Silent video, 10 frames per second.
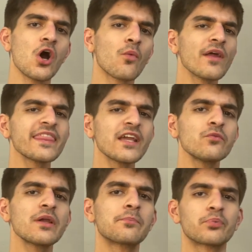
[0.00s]
One thing
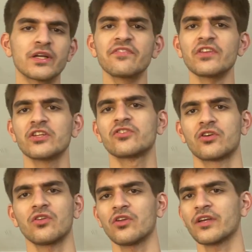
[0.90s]
we briefly took
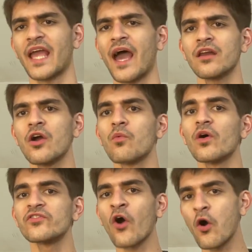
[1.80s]
a look at
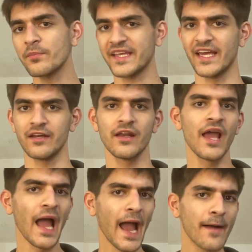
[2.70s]
was HomeKit,
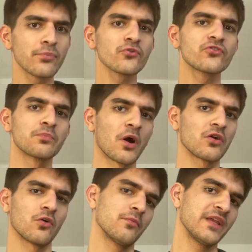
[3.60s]
Apple's smart
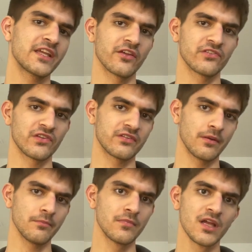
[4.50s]
home
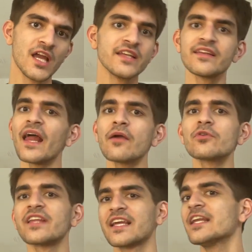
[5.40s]
ecosystem. Today we'll
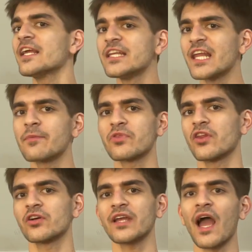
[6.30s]
take an in-depth
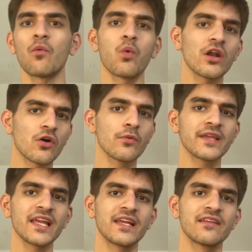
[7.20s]
look at what
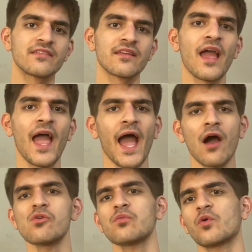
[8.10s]
HomeKit is,
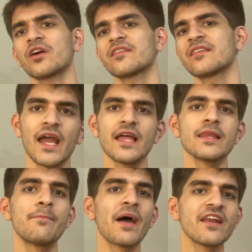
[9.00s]
how it works, and the
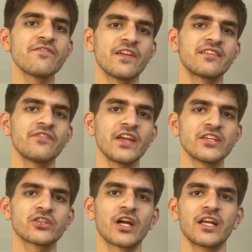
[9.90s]
benefits of
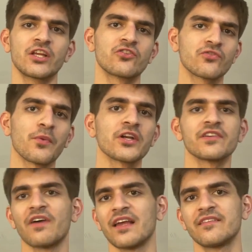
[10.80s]
integrating your smart
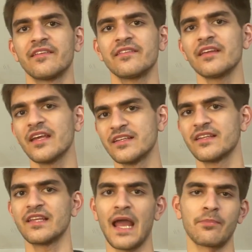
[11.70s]
devices into
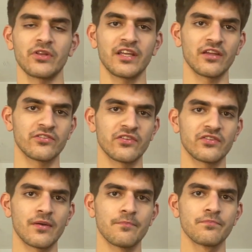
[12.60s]
the Apple ecosystem.